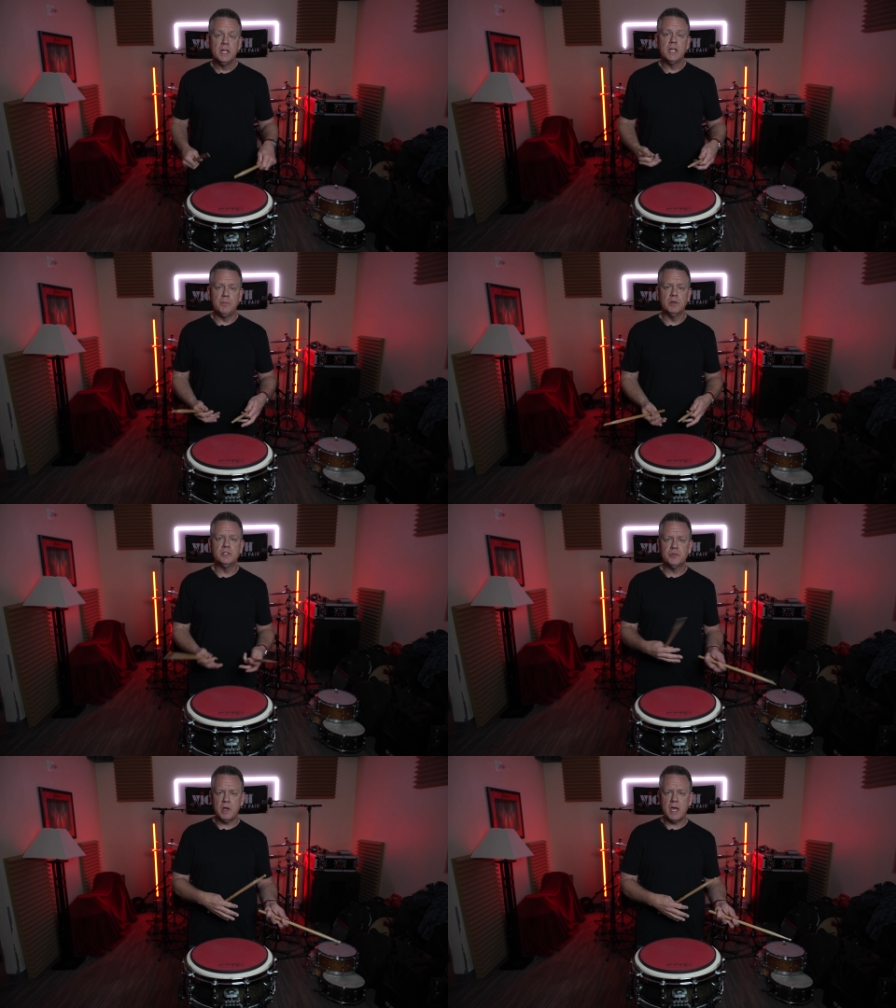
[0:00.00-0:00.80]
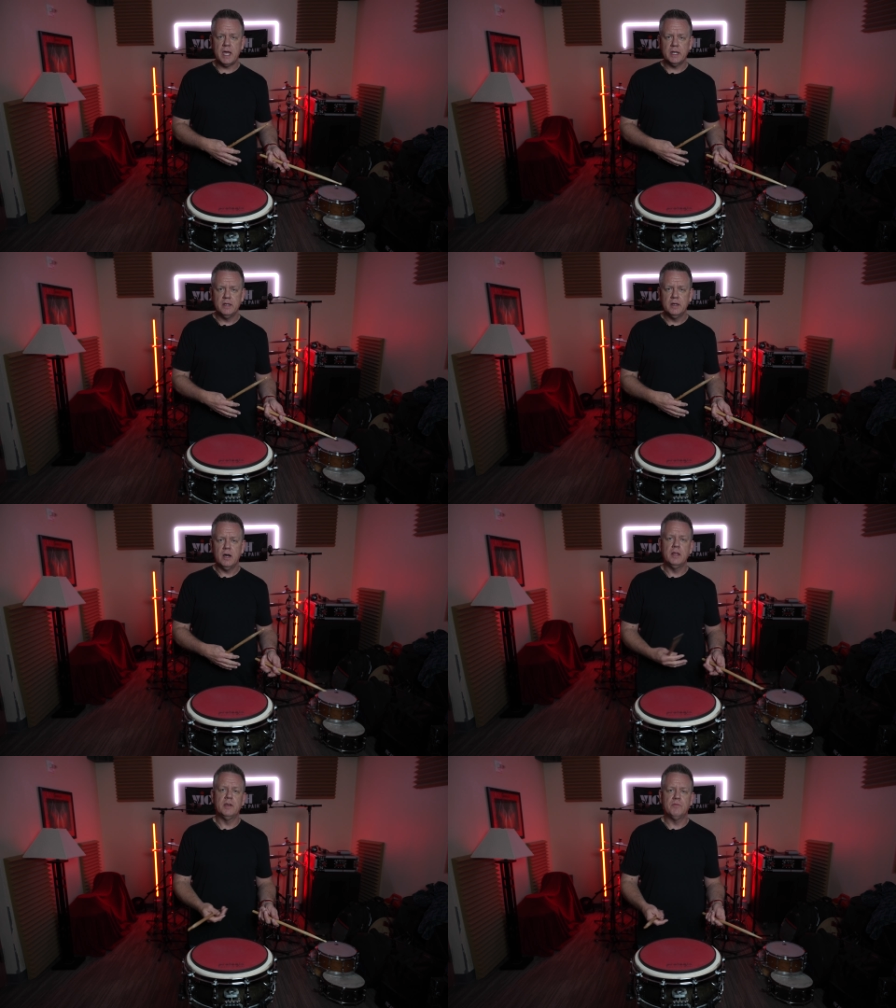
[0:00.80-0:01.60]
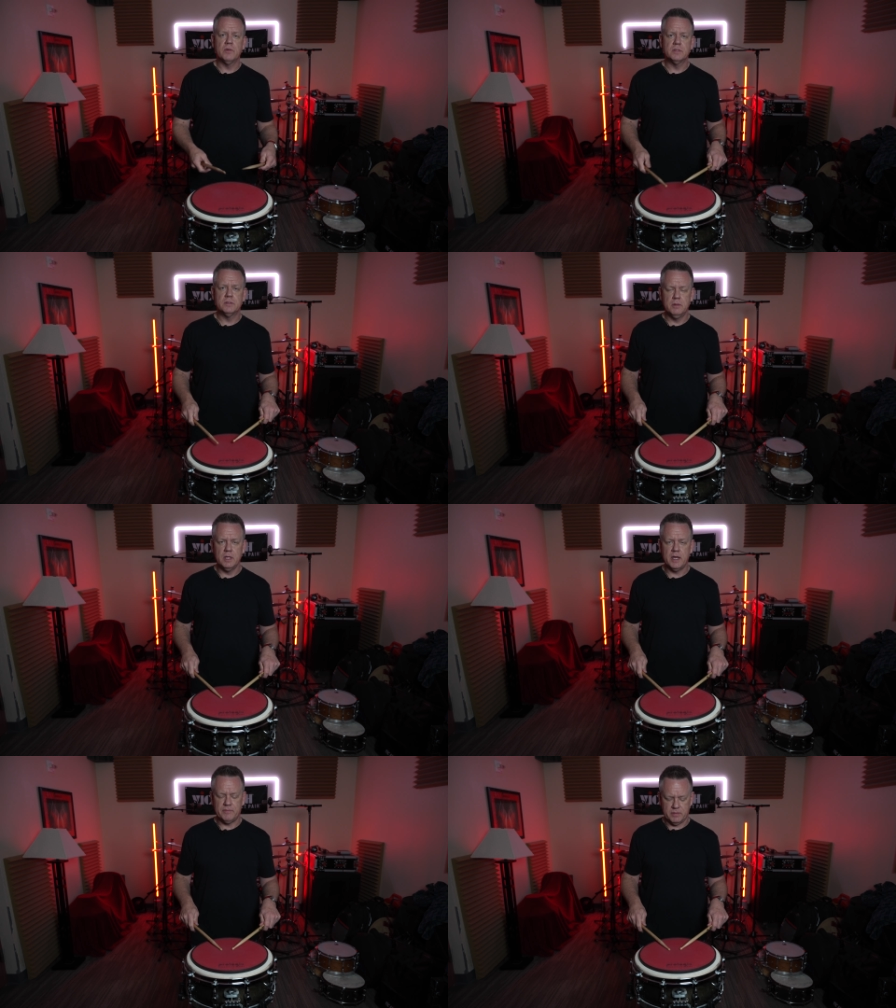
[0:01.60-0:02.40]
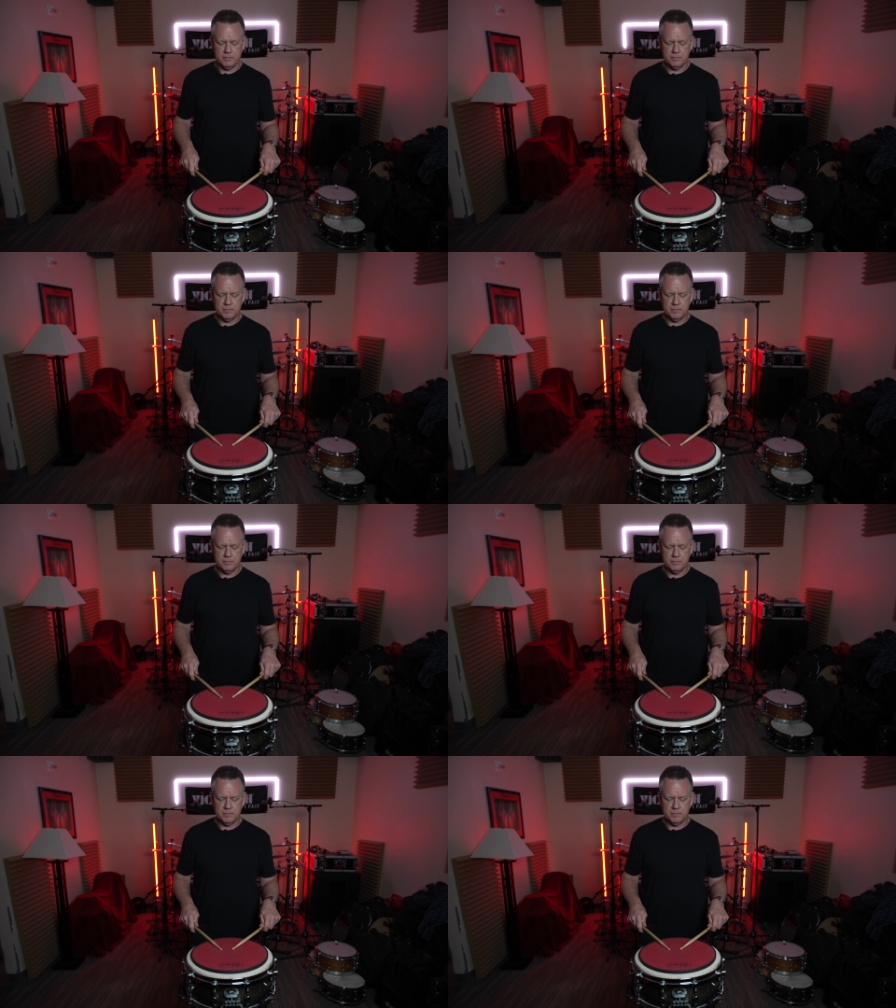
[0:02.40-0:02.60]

Now put a drag on that first left.